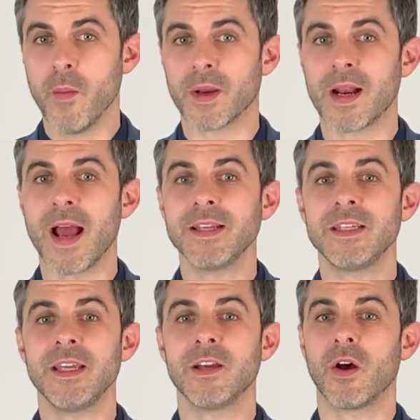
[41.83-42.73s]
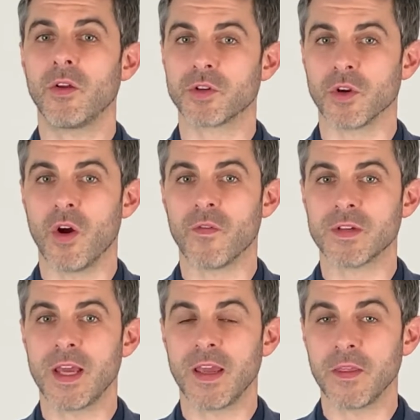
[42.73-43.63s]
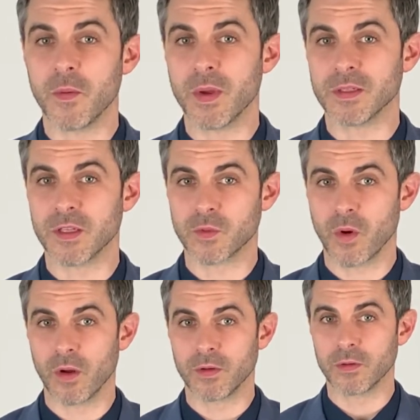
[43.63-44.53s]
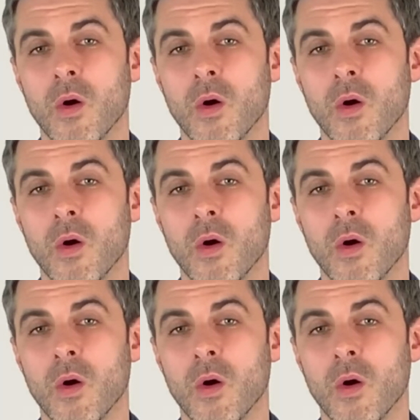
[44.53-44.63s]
but an I T culture overtaking the business world,